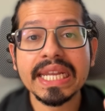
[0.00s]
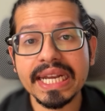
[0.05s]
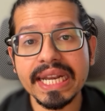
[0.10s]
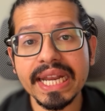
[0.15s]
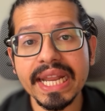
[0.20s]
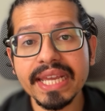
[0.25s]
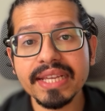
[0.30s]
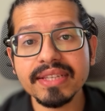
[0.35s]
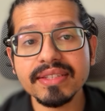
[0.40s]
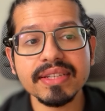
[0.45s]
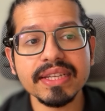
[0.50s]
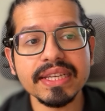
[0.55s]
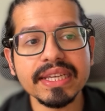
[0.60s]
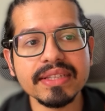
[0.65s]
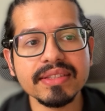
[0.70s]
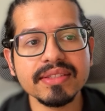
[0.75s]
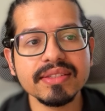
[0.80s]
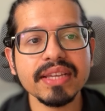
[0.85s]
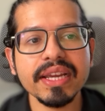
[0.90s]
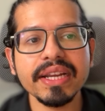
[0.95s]
Next,
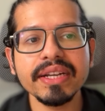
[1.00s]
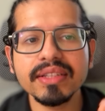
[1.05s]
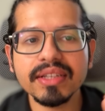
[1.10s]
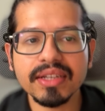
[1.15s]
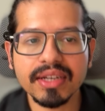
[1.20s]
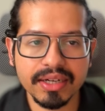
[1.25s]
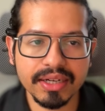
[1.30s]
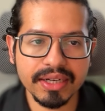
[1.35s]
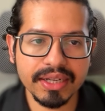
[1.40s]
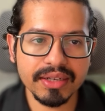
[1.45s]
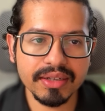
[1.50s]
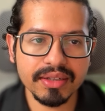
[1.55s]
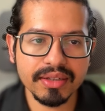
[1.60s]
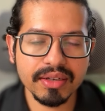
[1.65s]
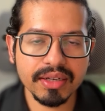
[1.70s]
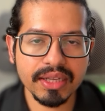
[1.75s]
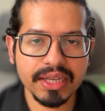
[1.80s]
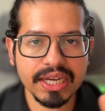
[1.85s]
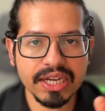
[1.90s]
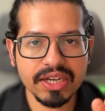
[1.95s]
inside the
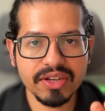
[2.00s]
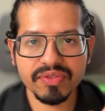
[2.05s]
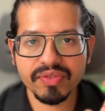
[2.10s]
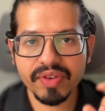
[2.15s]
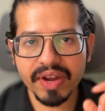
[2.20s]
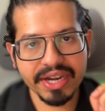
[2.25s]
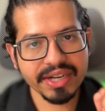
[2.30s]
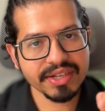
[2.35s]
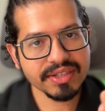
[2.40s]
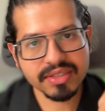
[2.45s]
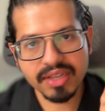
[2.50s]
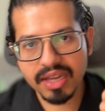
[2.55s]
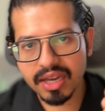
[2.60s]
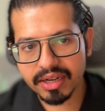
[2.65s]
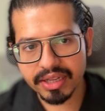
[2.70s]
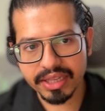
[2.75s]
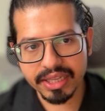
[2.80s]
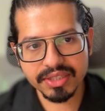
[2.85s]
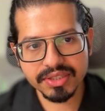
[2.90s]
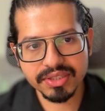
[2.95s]
container, it finds
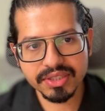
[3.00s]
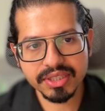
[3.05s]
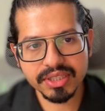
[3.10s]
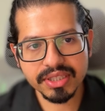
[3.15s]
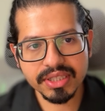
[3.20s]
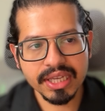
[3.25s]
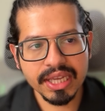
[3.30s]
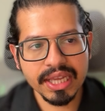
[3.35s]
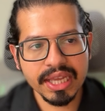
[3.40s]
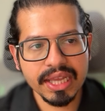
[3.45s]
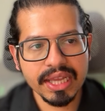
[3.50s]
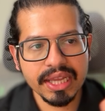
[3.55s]
our agent,